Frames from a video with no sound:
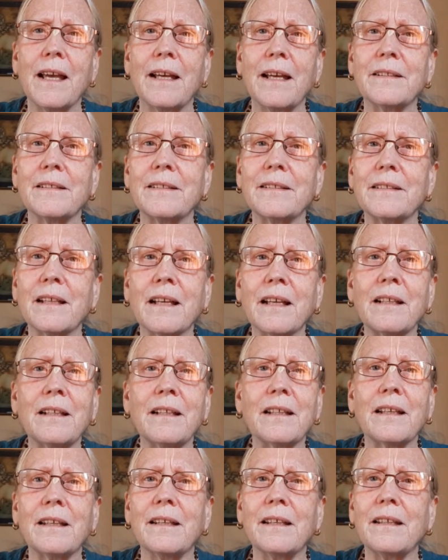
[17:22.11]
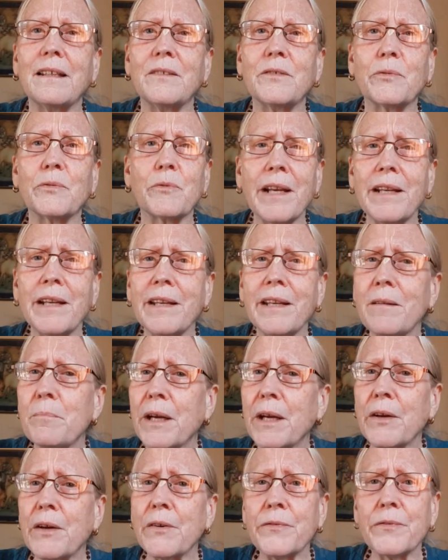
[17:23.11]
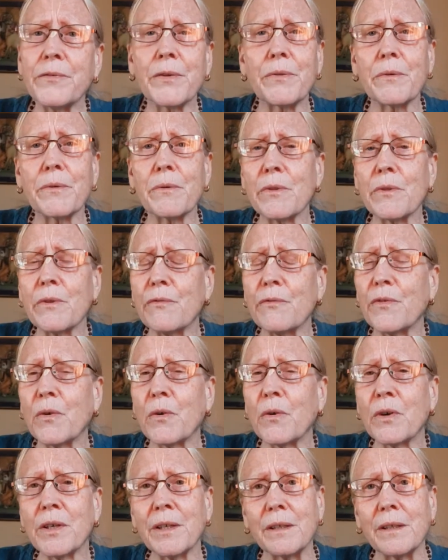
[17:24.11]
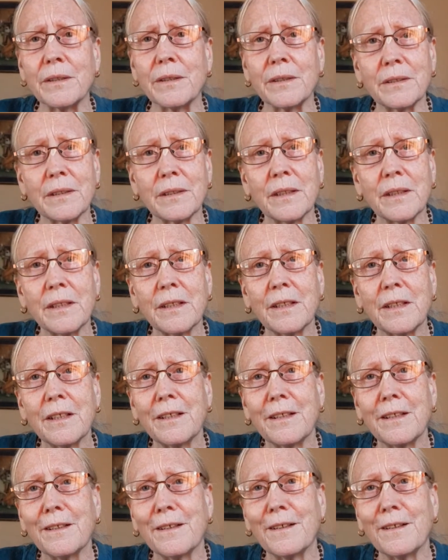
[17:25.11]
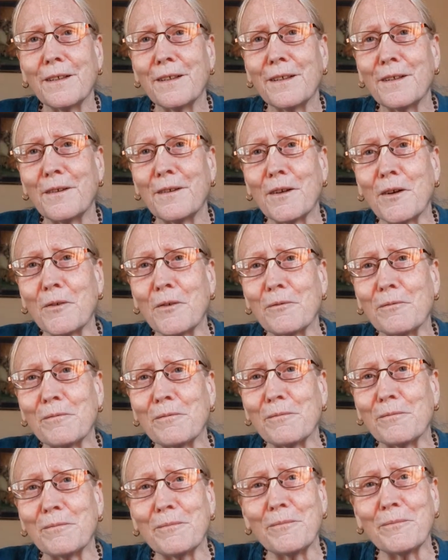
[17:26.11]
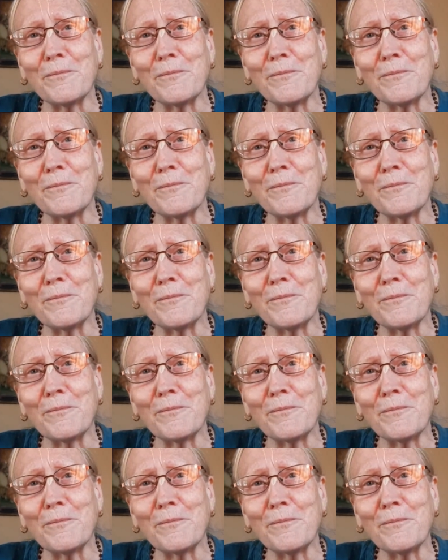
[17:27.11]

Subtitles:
And suddenly he's running barefoot through the forest. You know,